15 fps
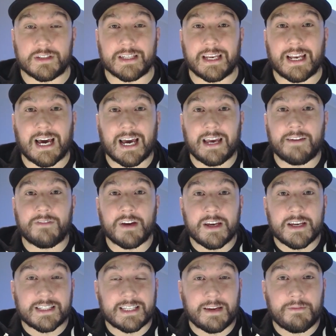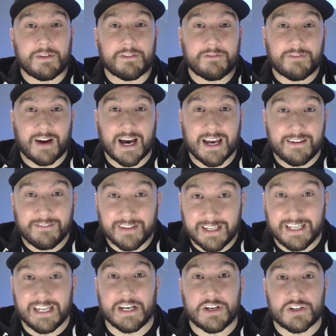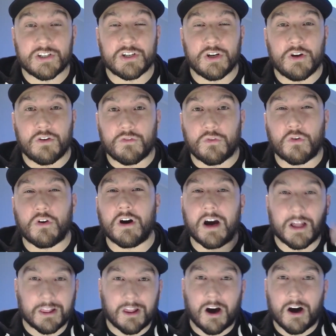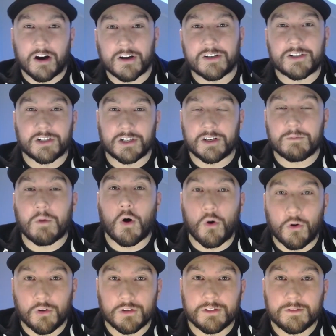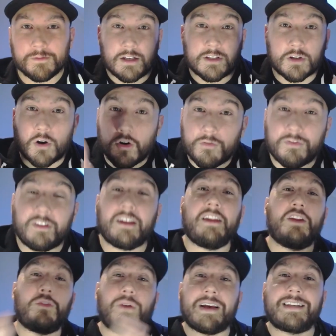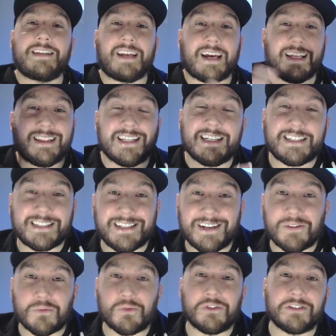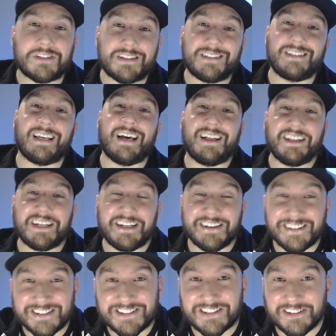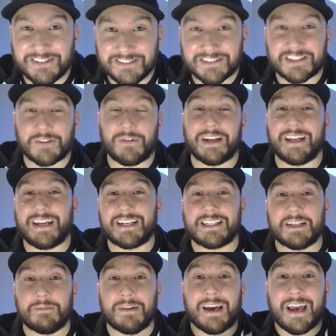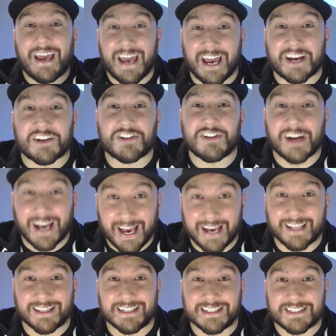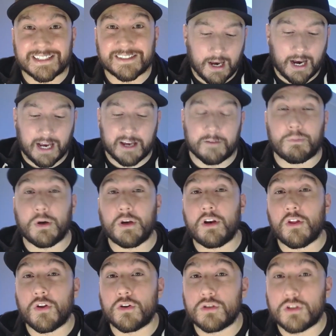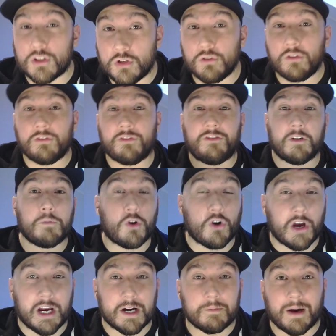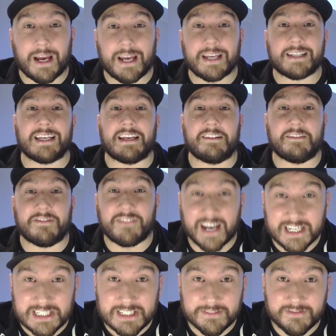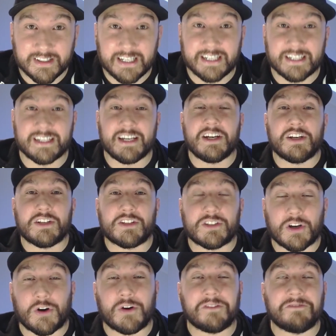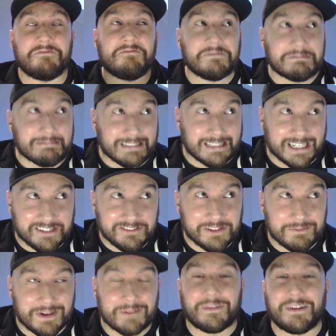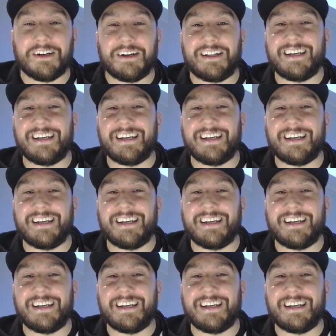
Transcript: and I've saved 5 each for a long-term hold. So hopefully the rest that I listed will sell here soon so we can get some extra Atlas. I have put those 2 Thimble air bikes in Faction Fleet, so when I remembered,